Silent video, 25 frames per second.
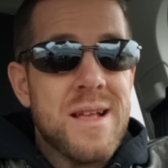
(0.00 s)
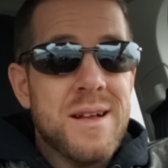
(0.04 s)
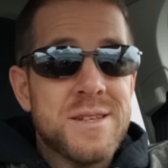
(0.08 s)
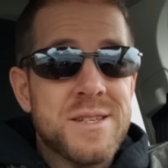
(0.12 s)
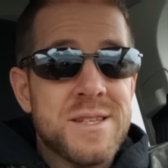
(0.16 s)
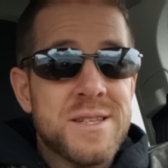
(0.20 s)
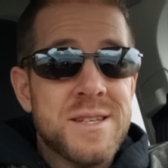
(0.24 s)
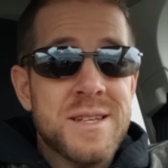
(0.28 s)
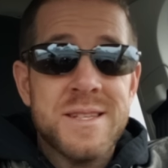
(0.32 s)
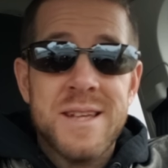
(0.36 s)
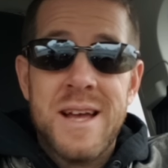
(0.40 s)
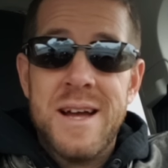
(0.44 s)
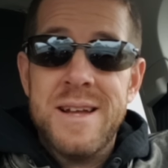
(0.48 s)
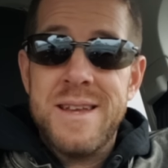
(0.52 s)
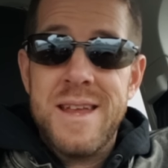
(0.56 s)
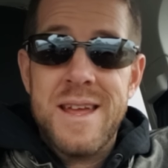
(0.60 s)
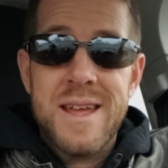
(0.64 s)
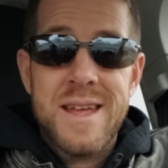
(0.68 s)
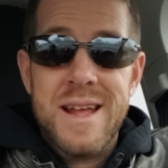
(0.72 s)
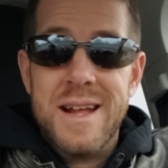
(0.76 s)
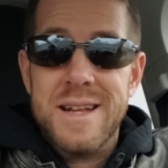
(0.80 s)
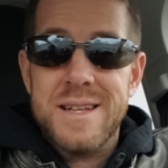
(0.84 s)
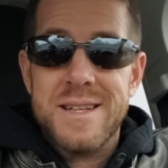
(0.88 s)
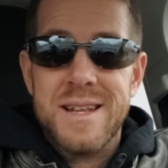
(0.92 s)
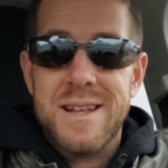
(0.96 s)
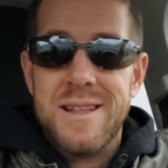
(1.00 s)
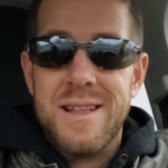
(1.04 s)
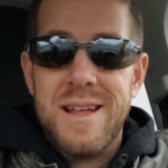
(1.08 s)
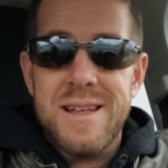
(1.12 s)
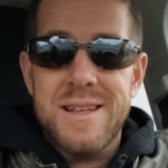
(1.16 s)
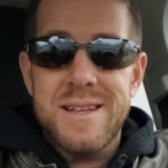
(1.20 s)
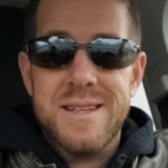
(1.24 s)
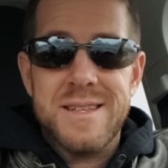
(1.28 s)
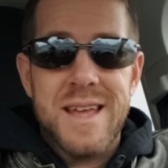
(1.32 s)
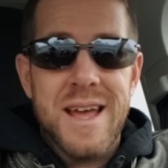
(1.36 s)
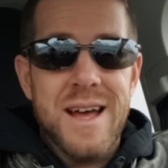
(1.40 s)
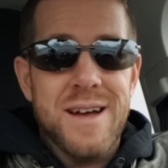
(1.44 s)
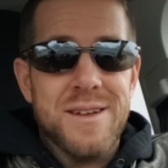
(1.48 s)
So this idea gets in a lot of
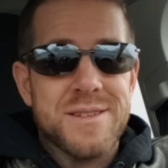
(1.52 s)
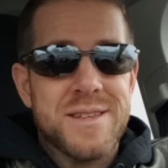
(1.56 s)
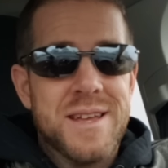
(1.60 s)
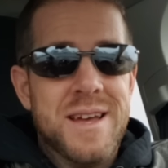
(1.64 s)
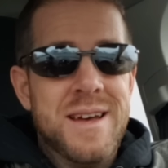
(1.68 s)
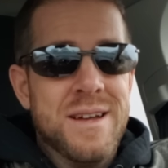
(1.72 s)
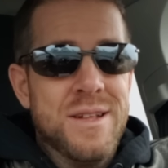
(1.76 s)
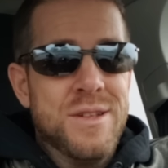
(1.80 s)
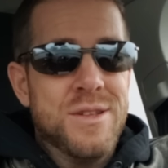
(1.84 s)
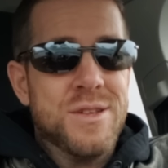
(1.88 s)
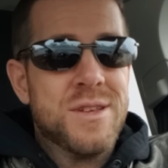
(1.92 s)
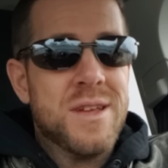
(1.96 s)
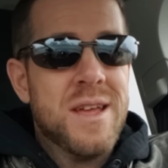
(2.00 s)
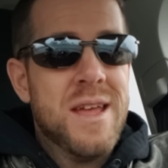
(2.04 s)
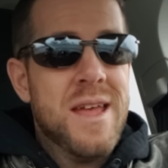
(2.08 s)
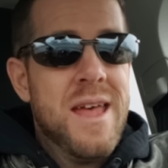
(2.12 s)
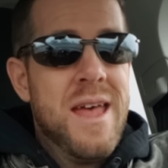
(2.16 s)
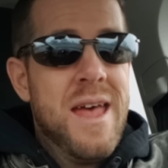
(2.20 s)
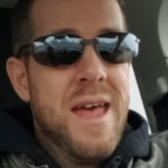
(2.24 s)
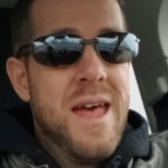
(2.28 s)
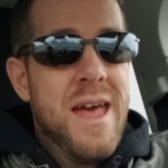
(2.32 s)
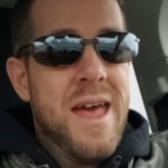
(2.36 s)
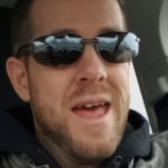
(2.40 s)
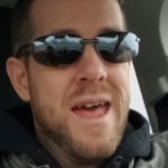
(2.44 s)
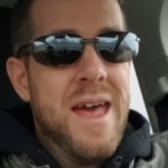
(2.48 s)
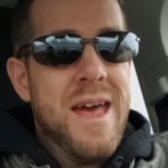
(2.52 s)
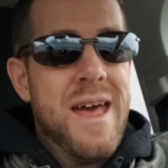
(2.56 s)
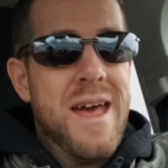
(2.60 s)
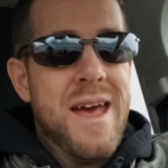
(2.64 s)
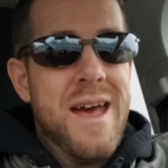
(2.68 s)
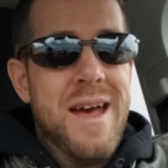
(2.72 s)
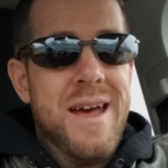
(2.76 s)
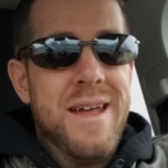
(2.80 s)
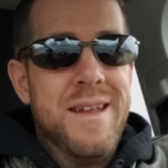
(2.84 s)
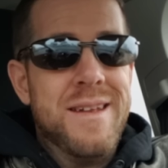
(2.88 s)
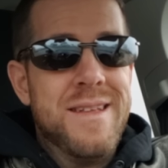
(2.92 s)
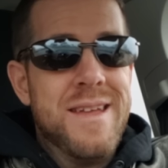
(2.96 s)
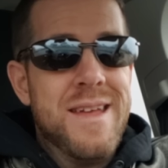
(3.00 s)
these gals' heads,
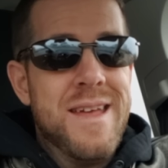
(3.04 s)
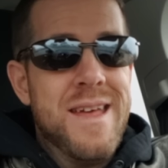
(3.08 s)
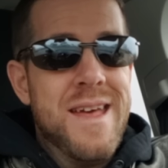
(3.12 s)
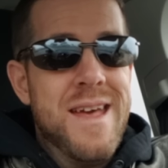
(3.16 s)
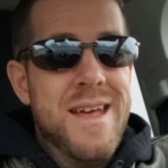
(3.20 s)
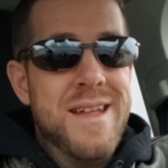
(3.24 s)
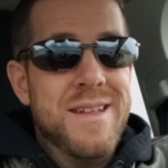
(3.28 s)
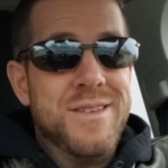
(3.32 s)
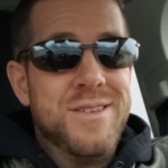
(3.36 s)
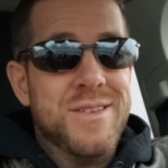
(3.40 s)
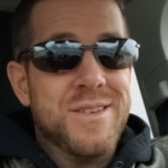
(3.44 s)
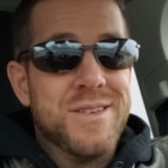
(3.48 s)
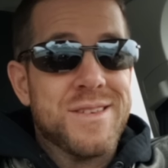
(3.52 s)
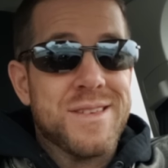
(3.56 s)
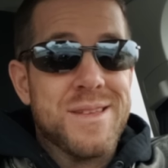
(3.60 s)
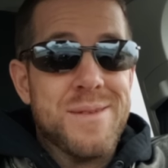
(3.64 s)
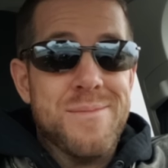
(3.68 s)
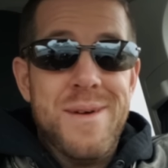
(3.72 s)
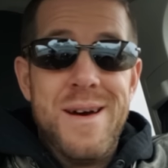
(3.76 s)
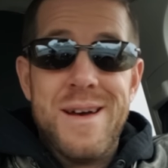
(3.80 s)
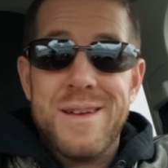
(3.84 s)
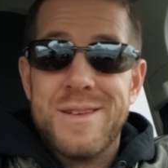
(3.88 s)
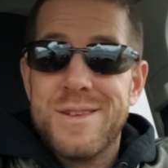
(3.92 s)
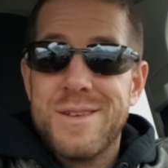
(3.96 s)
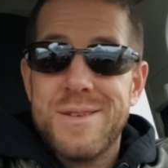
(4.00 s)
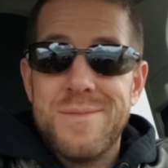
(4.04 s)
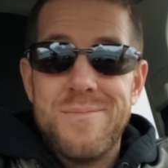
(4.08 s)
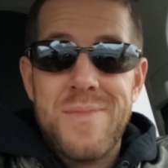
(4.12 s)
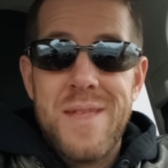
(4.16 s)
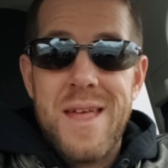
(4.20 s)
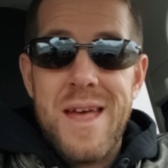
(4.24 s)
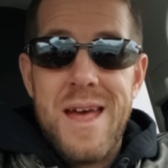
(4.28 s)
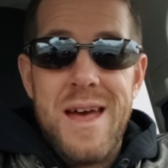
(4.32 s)
and it's just a mess.